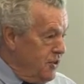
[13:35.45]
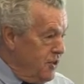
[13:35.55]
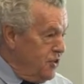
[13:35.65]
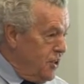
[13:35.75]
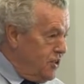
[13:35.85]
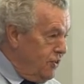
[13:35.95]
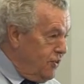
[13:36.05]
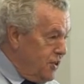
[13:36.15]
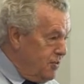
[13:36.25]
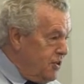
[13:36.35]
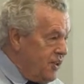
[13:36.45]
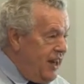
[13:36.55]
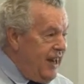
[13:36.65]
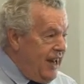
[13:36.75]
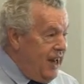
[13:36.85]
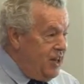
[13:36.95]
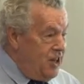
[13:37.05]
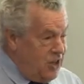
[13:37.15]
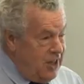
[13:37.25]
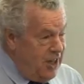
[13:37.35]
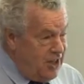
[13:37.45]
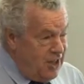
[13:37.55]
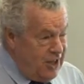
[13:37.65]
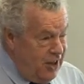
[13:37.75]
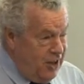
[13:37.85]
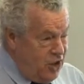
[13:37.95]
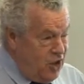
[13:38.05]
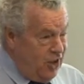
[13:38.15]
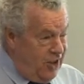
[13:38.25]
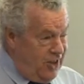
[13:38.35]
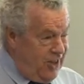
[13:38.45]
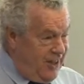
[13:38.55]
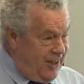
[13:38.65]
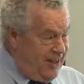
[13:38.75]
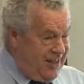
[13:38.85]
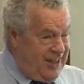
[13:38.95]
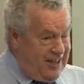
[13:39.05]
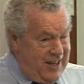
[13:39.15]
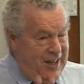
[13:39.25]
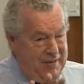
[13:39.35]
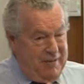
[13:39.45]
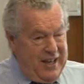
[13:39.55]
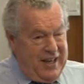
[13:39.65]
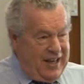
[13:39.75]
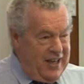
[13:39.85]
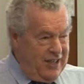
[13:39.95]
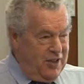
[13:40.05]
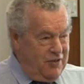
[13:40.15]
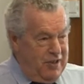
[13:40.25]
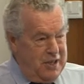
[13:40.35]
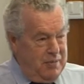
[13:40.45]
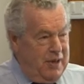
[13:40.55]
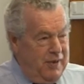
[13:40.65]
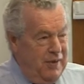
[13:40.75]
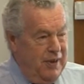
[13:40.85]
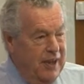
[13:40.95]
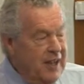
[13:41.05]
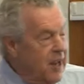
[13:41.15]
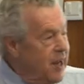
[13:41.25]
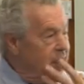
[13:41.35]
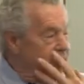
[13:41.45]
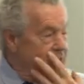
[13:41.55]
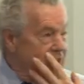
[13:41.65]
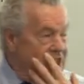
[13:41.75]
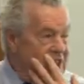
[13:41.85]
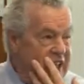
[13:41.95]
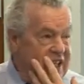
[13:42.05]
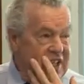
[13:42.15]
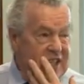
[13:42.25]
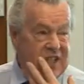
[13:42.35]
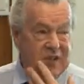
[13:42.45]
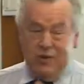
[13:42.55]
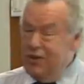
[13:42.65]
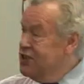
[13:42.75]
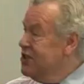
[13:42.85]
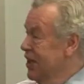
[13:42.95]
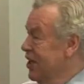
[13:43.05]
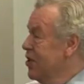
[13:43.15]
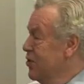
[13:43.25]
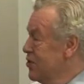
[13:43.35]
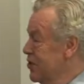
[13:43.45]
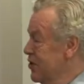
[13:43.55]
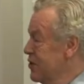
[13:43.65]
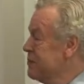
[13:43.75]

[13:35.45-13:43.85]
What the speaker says: The stress of Christmas and usually eating a lot of chocolate at the same time is a good recipe for if you've got a tendency towards cold sores.